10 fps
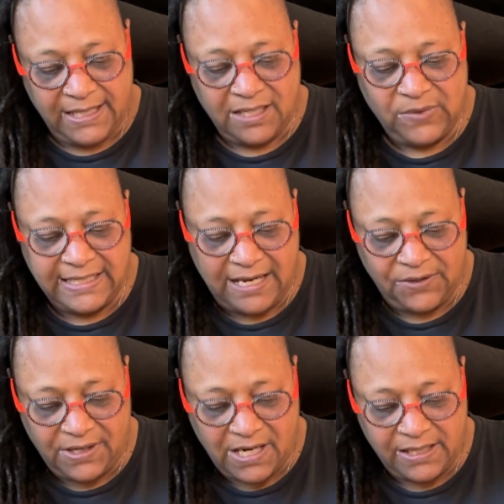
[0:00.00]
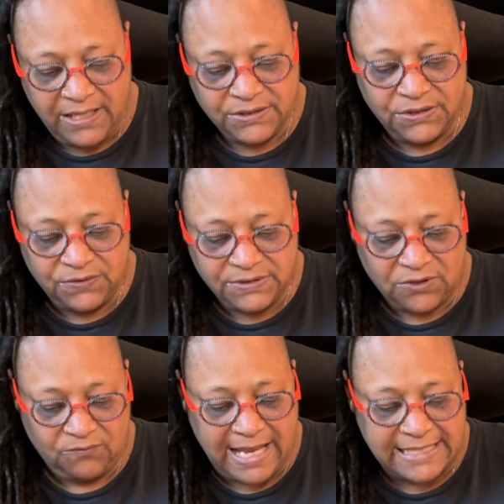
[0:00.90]
can be counted on to use their
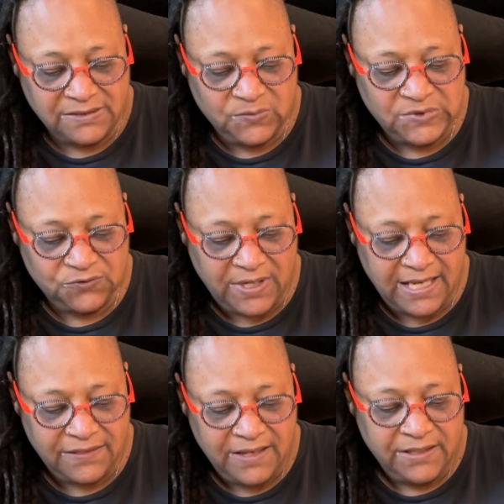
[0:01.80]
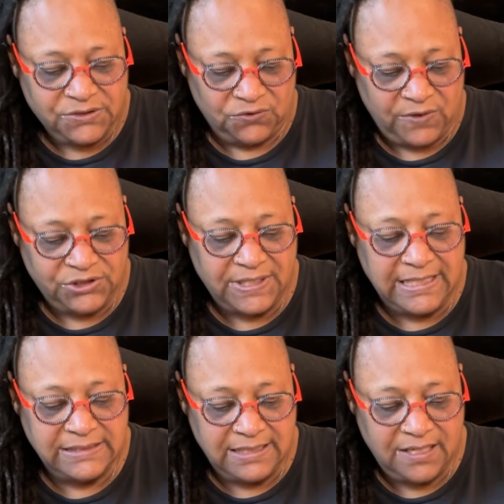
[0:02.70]
maximum strength to crush any
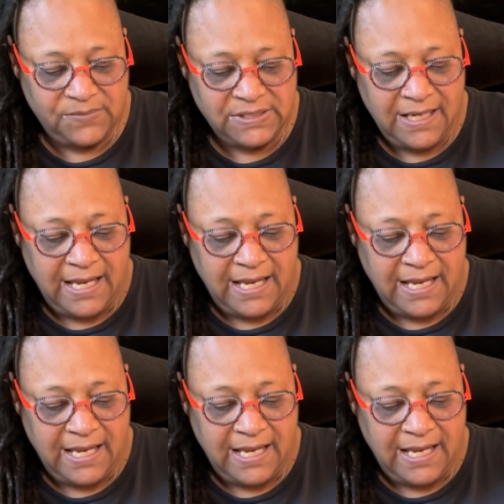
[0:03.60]
attempt